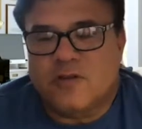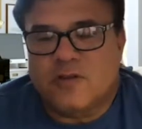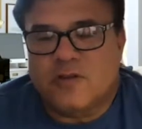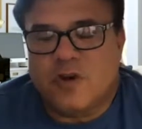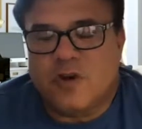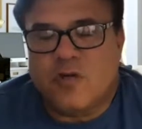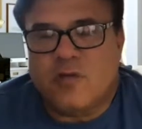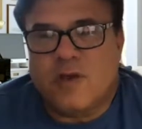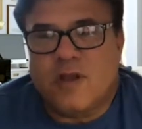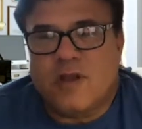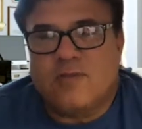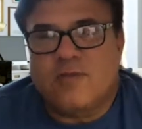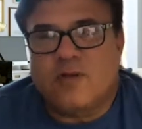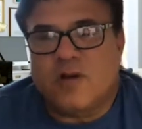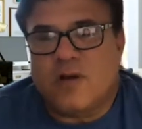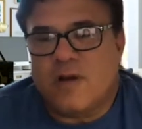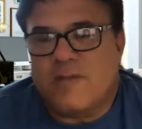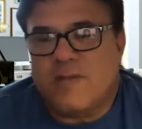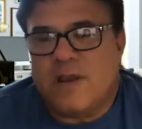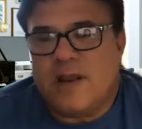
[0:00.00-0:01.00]
So if they're
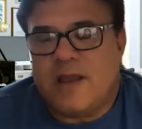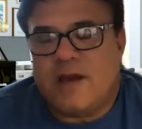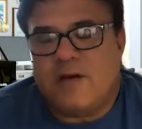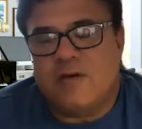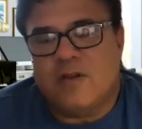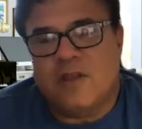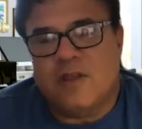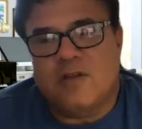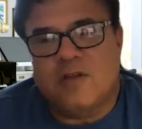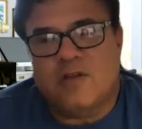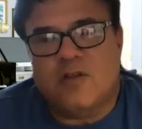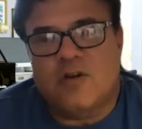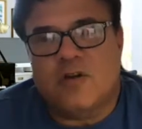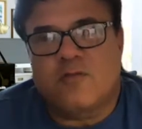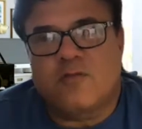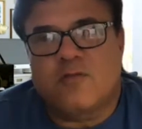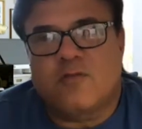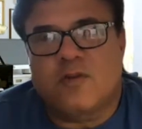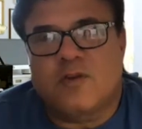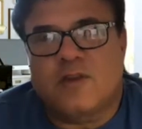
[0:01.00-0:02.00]
coming out and they're
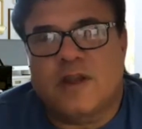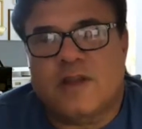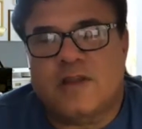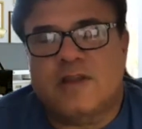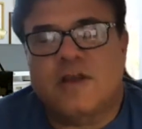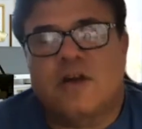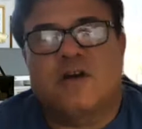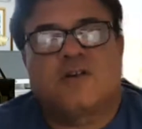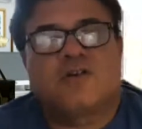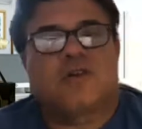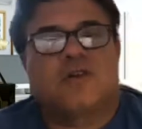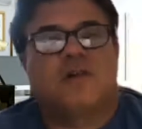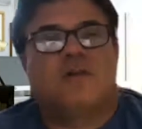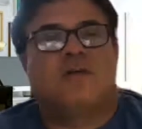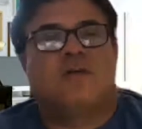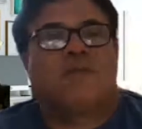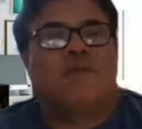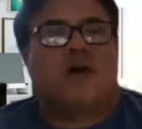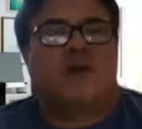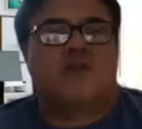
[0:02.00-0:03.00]
looking for technology,
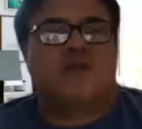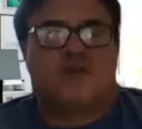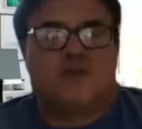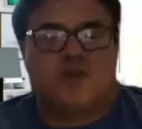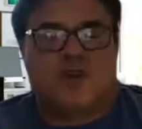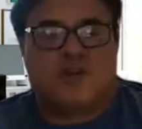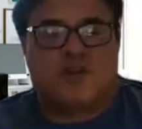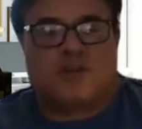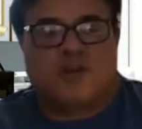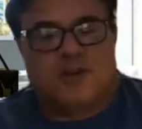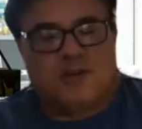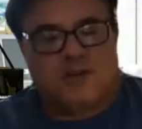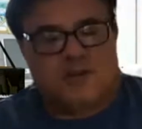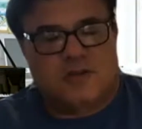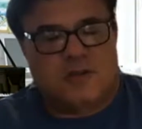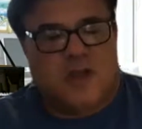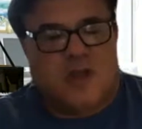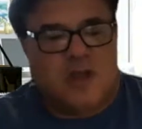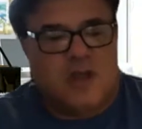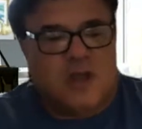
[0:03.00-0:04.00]
my suggestion is